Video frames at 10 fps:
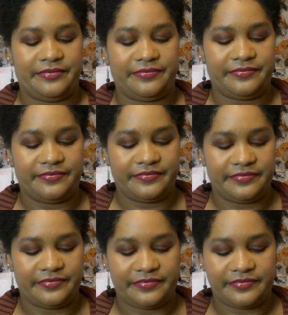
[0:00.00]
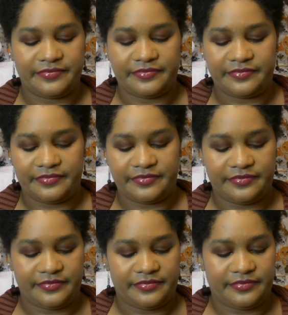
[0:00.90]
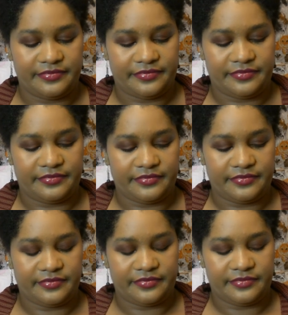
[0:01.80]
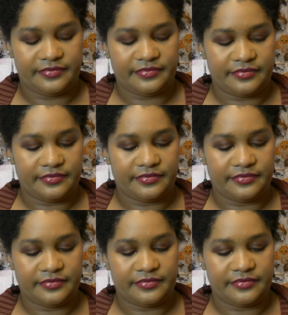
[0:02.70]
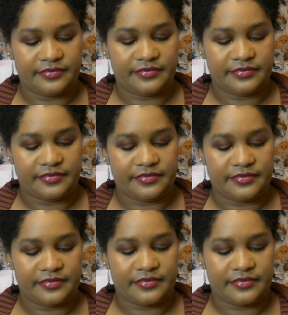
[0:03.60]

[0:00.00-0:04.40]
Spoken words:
(silence)